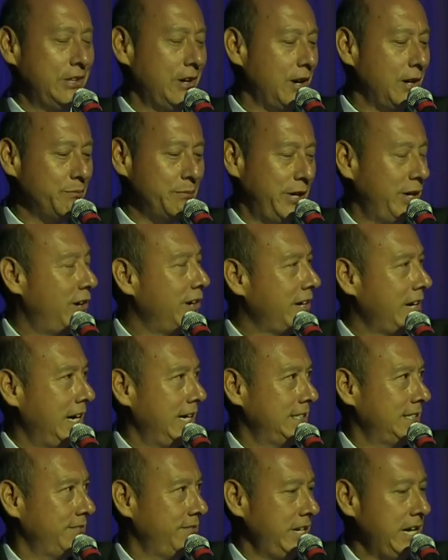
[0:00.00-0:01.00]
called me all
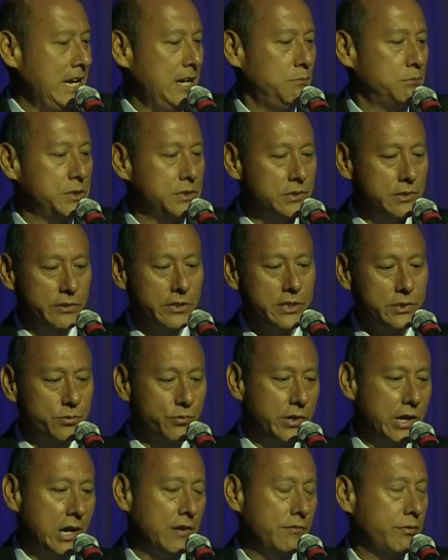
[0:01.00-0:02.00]
kinds of names. So
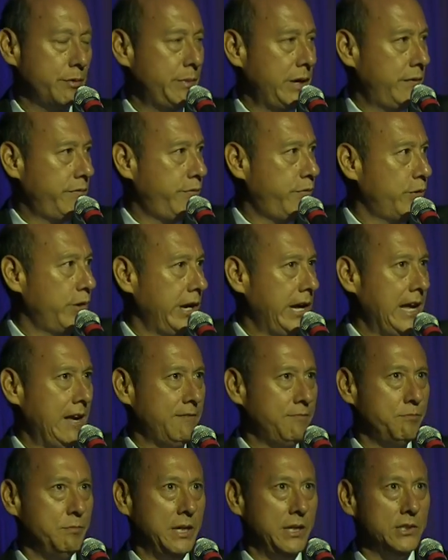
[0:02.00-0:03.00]
this went on for about four and a
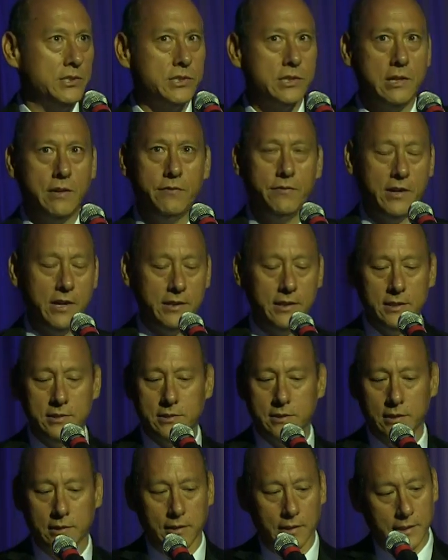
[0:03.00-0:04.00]
half minutes, and I finally
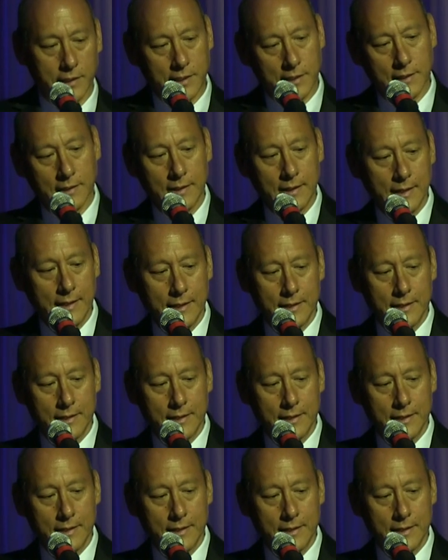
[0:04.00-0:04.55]
said, Look, uh,